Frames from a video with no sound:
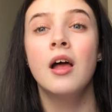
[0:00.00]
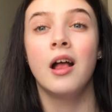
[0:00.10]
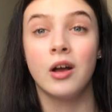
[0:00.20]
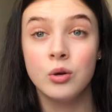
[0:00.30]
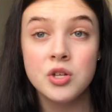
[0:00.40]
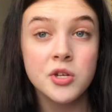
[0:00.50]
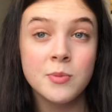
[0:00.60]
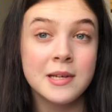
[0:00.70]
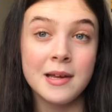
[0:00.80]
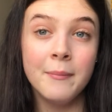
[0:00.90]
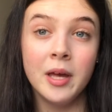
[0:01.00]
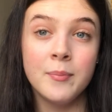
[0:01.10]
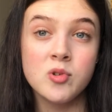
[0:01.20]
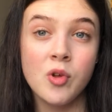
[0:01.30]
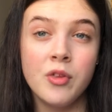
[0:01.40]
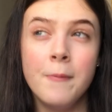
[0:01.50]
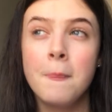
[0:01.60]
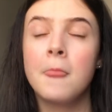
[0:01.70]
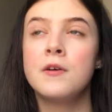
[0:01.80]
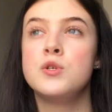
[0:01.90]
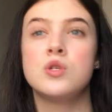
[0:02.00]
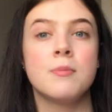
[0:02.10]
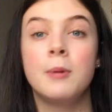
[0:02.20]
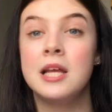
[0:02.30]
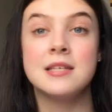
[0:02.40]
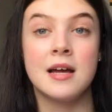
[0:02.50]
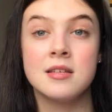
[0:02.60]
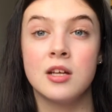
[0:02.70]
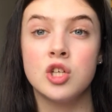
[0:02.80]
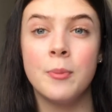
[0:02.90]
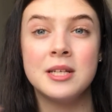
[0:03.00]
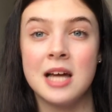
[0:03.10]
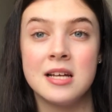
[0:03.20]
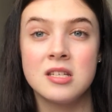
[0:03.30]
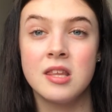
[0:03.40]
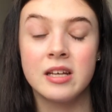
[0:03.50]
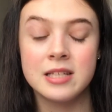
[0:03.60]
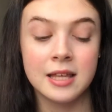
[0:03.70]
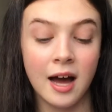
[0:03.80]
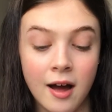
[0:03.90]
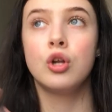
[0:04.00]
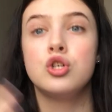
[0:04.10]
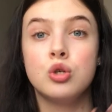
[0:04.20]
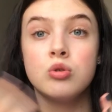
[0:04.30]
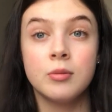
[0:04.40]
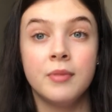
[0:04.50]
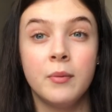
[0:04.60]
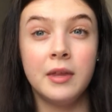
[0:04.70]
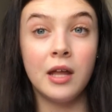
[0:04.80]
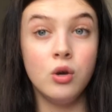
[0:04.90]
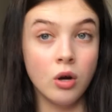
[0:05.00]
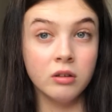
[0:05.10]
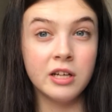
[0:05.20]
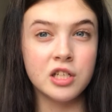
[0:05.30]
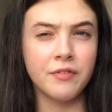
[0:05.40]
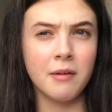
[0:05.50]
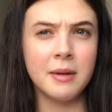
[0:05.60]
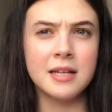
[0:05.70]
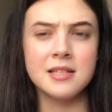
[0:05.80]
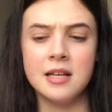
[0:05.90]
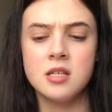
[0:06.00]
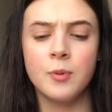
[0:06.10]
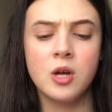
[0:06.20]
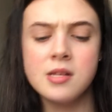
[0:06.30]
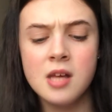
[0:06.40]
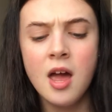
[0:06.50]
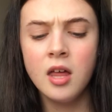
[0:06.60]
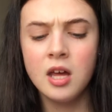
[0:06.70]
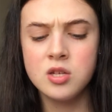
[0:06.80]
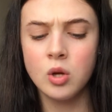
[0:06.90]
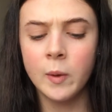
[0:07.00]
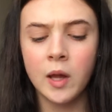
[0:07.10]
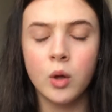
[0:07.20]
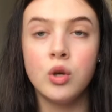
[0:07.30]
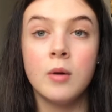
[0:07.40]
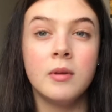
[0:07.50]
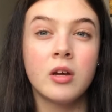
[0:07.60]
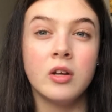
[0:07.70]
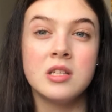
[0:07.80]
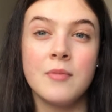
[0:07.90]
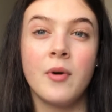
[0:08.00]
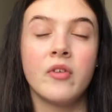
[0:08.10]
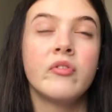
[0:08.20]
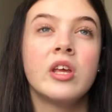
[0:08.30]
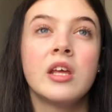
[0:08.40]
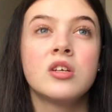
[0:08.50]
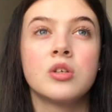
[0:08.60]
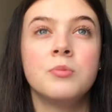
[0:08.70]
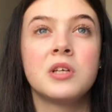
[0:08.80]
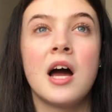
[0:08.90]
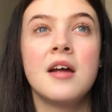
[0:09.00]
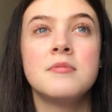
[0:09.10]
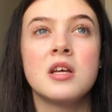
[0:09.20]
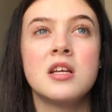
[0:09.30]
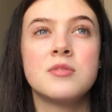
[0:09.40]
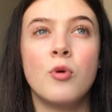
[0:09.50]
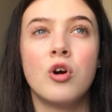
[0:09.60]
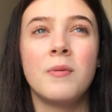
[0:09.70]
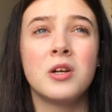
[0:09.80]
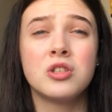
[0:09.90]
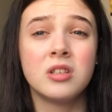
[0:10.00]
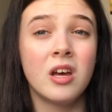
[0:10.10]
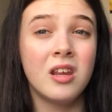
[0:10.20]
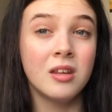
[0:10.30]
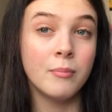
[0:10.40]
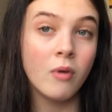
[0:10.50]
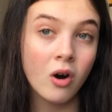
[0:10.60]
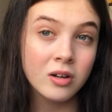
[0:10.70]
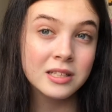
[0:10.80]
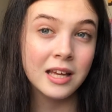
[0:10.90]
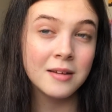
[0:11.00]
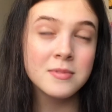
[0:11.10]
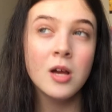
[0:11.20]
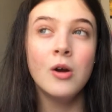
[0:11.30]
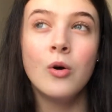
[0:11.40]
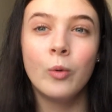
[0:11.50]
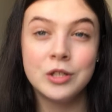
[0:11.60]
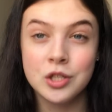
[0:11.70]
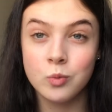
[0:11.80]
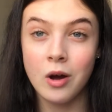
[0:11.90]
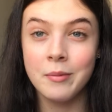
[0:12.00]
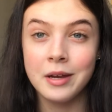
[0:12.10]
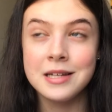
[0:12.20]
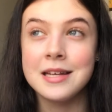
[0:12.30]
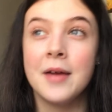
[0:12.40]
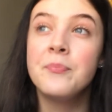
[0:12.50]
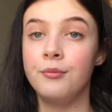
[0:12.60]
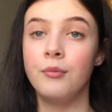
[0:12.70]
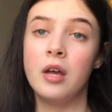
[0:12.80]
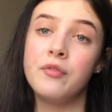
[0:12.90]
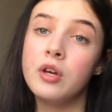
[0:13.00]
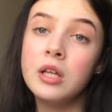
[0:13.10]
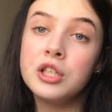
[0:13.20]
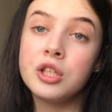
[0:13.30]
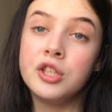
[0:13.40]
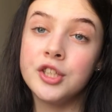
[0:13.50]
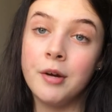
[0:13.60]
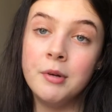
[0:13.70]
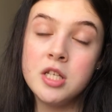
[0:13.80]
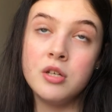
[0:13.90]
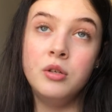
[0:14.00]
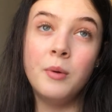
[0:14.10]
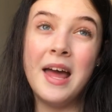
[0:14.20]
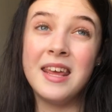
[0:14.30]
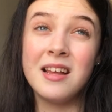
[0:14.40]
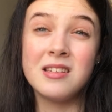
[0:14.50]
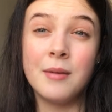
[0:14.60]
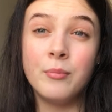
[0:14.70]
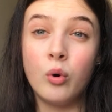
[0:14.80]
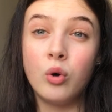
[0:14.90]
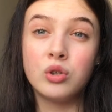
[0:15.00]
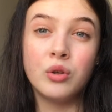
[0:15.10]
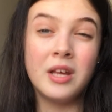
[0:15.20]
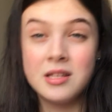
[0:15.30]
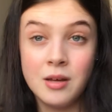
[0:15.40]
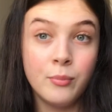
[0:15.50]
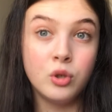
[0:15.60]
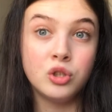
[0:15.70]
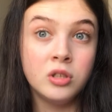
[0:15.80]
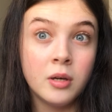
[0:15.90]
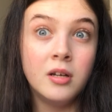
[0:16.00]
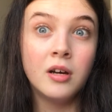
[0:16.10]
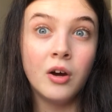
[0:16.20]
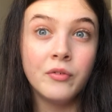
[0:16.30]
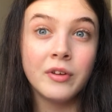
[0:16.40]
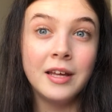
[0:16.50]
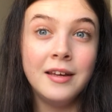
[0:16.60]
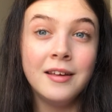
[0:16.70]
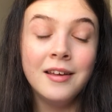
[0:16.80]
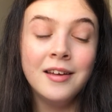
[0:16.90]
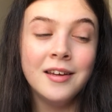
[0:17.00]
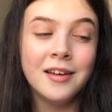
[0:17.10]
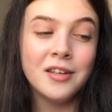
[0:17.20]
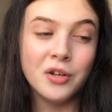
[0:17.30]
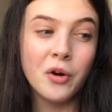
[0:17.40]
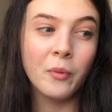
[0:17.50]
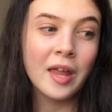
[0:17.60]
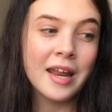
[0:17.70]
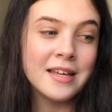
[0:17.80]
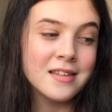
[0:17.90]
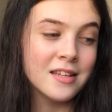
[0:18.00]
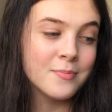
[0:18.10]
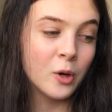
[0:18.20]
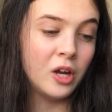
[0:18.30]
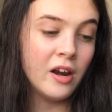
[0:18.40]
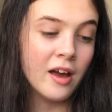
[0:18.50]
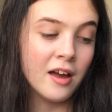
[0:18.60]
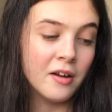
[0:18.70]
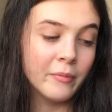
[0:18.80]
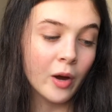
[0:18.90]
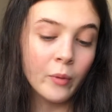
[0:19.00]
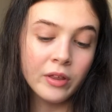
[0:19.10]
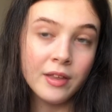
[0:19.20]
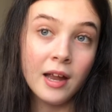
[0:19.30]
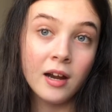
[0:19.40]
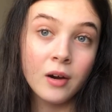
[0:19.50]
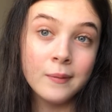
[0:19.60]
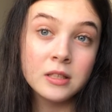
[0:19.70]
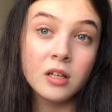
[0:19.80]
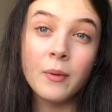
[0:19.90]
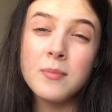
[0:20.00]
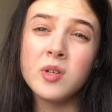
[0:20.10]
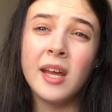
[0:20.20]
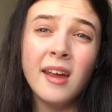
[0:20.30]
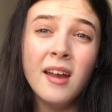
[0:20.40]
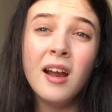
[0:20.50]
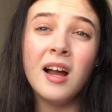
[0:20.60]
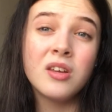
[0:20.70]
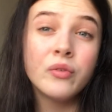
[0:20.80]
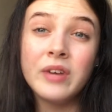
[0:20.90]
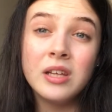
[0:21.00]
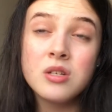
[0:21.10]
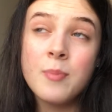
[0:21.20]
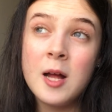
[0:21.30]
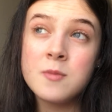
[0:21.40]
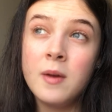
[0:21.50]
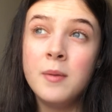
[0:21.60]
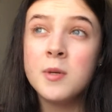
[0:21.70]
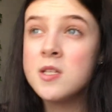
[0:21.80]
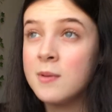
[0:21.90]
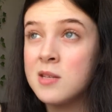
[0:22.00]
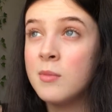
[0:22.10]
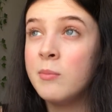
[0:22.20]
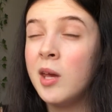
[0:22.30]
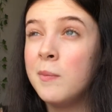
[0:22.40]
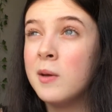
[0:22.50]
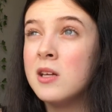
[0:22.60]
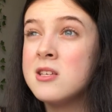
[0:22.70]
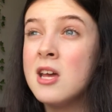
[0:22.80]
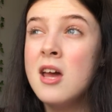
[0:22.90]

I go and do some exam papers on them, do some mini tests like topic tests and things like that. I'm going to do something with that knowledge, if that makes sense, because it's all well and good knowing the content, but I feel like sometimes it's more about just learning the mark schemes, which is what I'm going to say. If you literally just go onto any exam board or the exam board you're doing, hopefully you know what that is at this point, go on there, go onto the website, and you'll find loads of past papers, specimen papers.